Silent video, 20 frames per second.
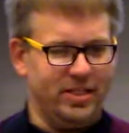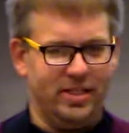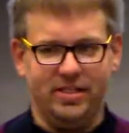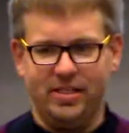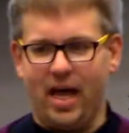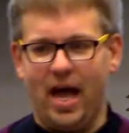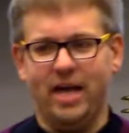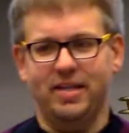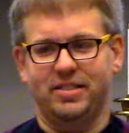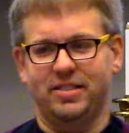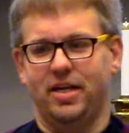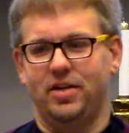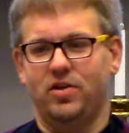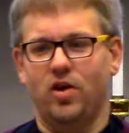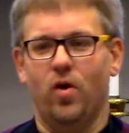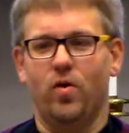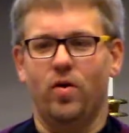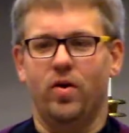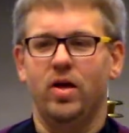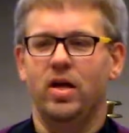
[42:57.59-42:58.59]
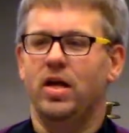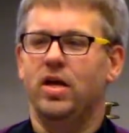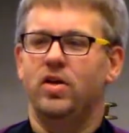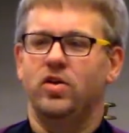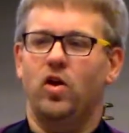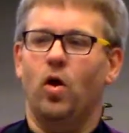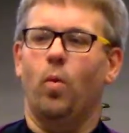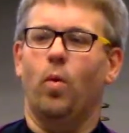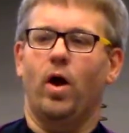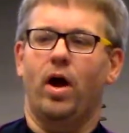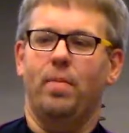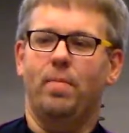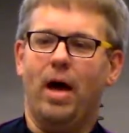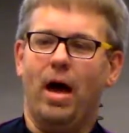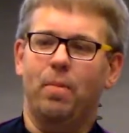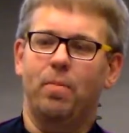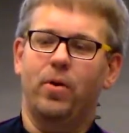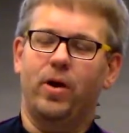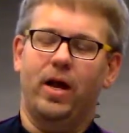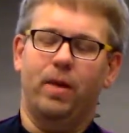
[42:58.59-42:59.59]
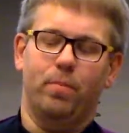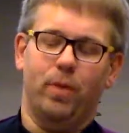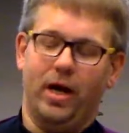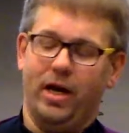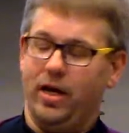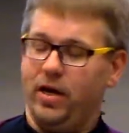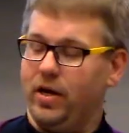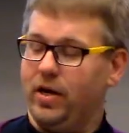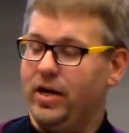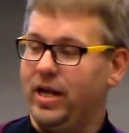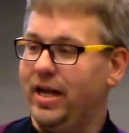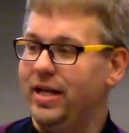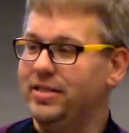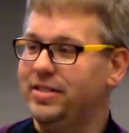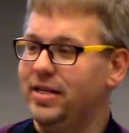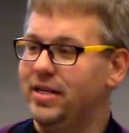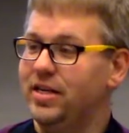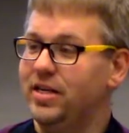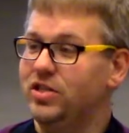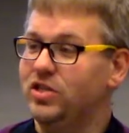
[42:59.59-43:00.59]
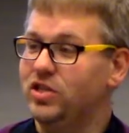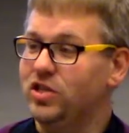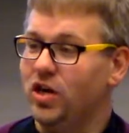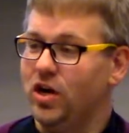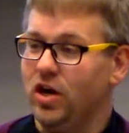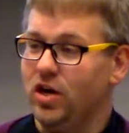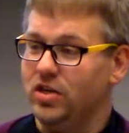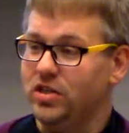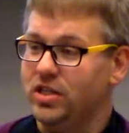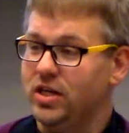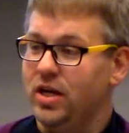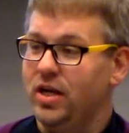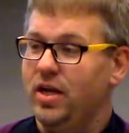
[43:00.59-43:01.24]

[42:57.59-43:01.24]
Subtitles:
These guys said, don't worry about you bringing your kids into church.